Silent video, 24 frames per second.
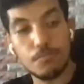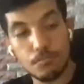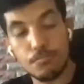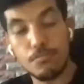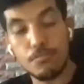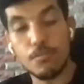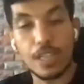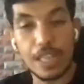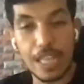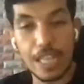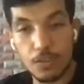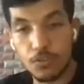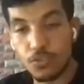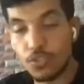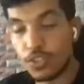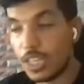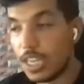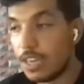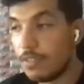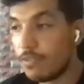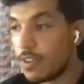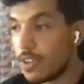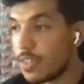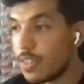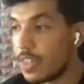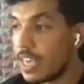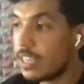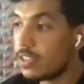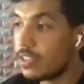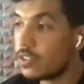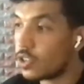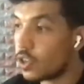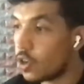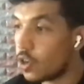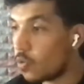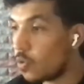launching everything,
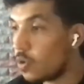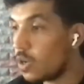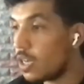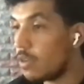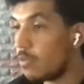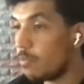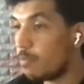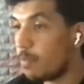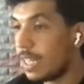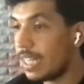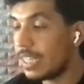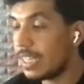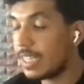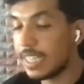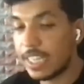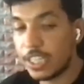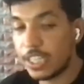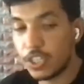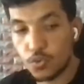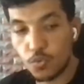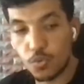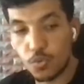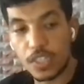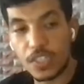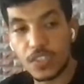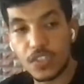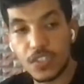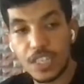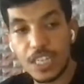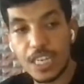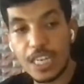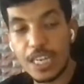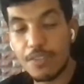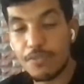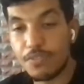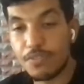so BuildKit will
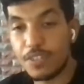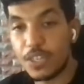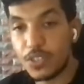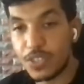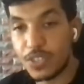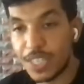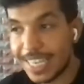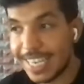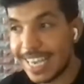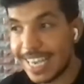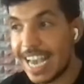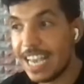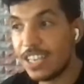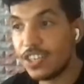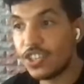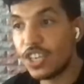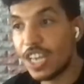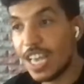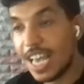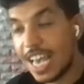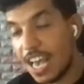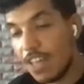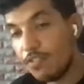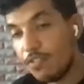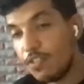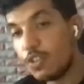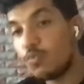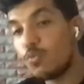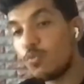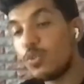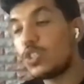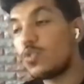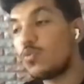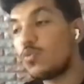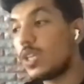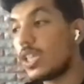see if there is a cache, and then
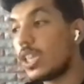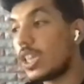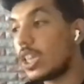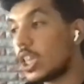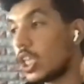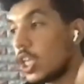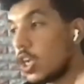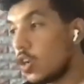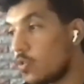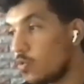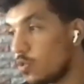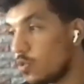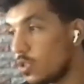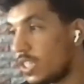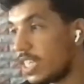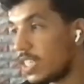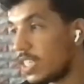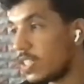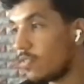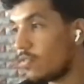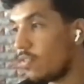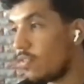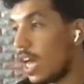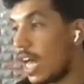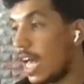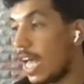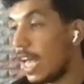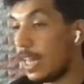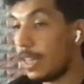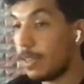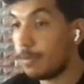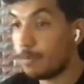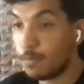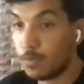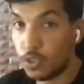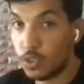which will load this
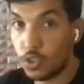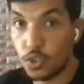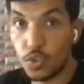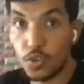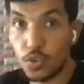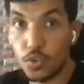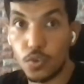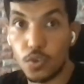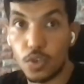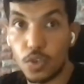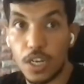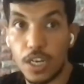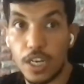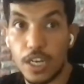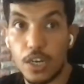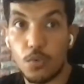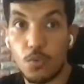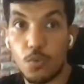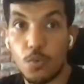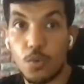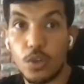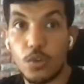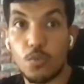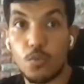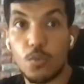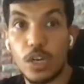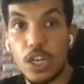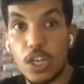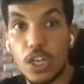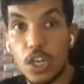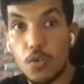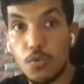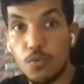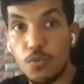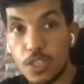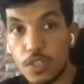file to will
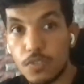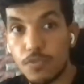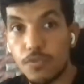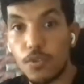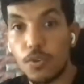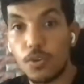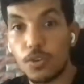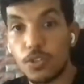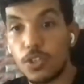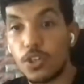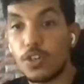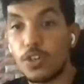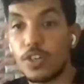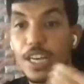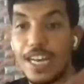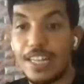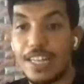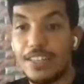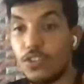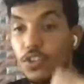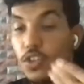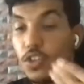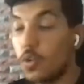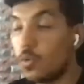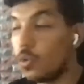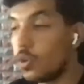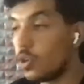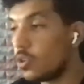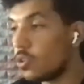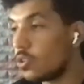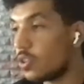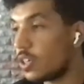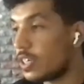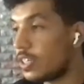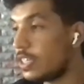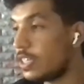load this folder and no
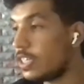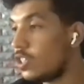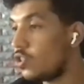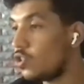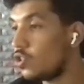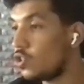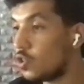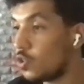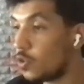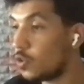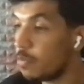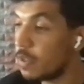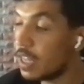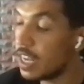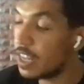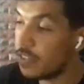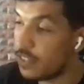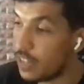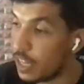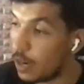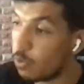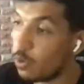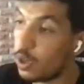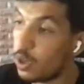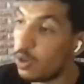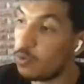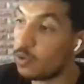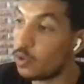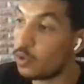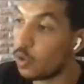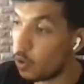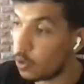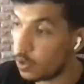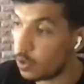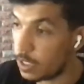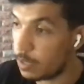longer need to download
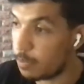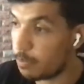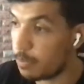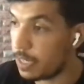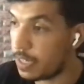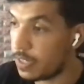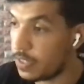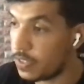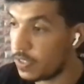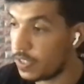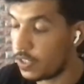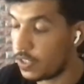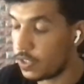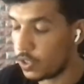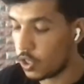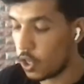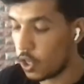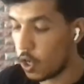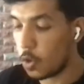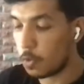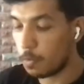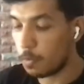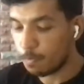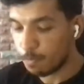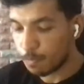all the dependencies. So